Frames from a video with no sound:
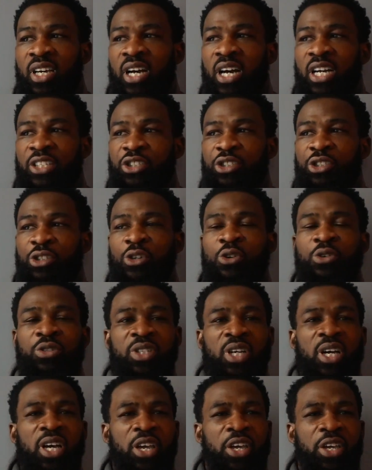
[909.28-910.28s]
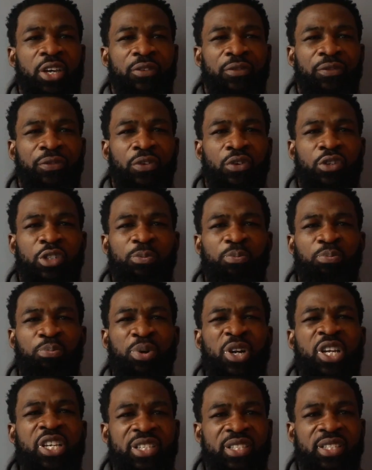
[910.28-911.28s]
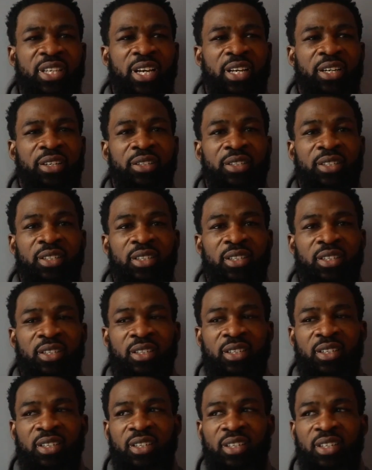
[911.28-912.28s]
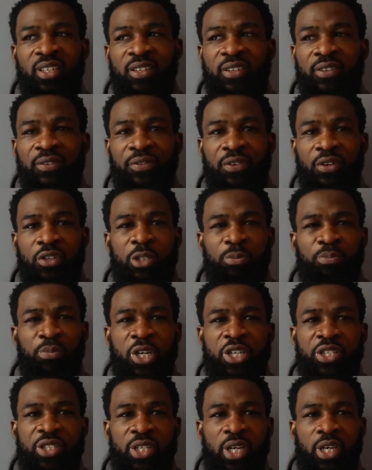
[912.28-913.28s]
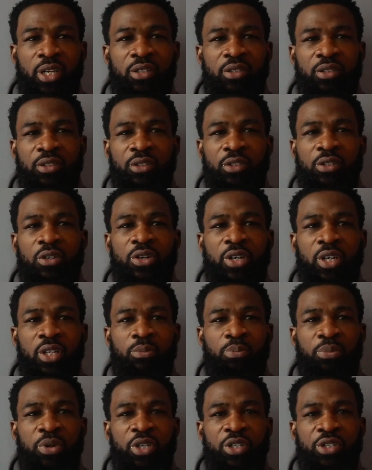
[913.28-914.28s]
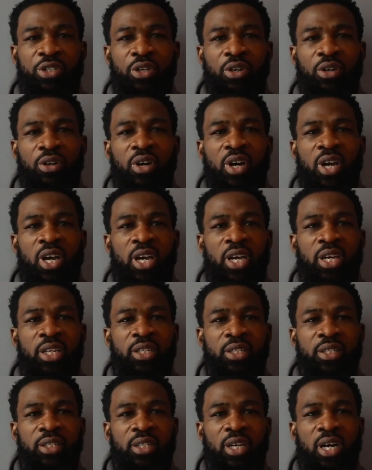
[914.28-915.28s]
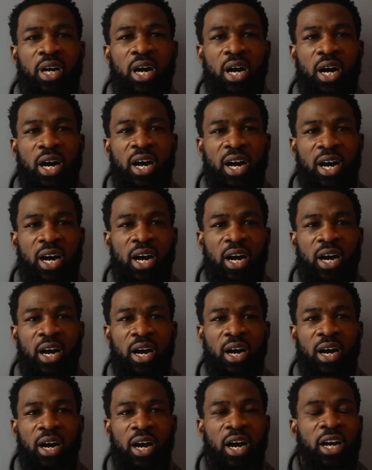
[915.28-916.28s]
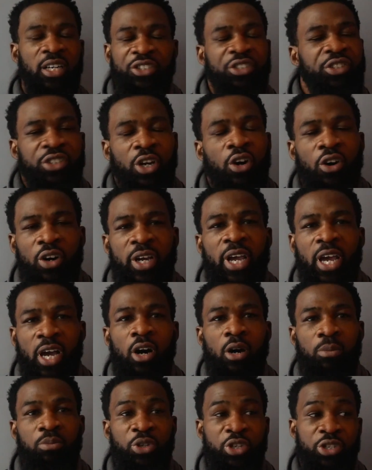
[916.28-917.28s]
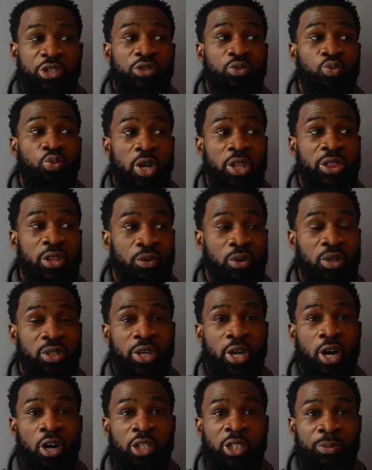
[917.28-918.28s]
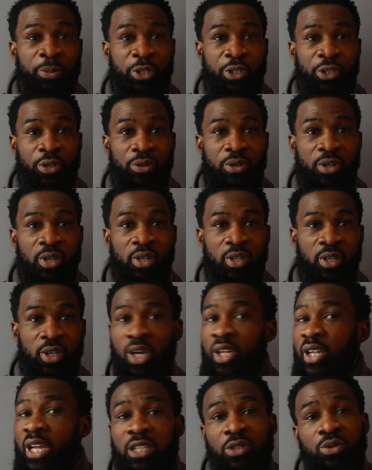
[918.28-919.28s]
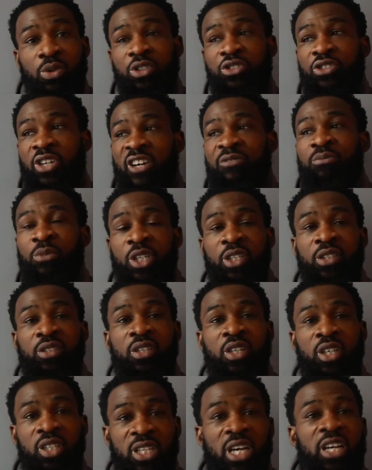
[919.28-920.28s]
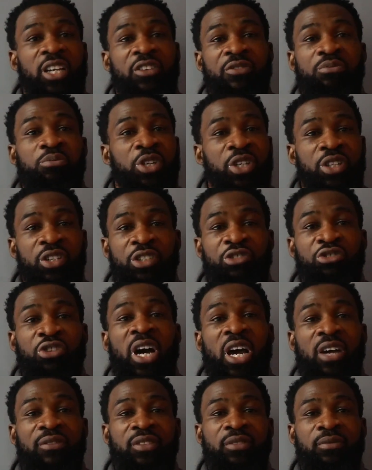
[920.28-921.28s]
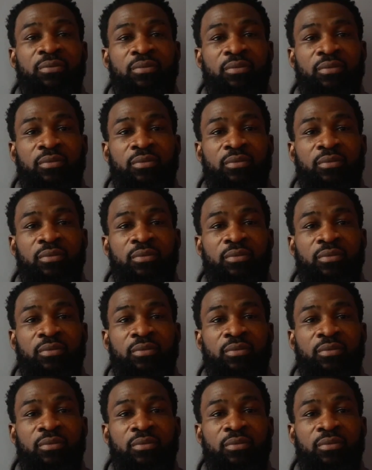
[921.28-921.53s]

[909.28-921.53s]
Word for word: I just looked at it for a split second. For a split second, just look at the picture, and I just gotta get up. This is when they were in the hospital, and that's what drive me. That gave me the drive.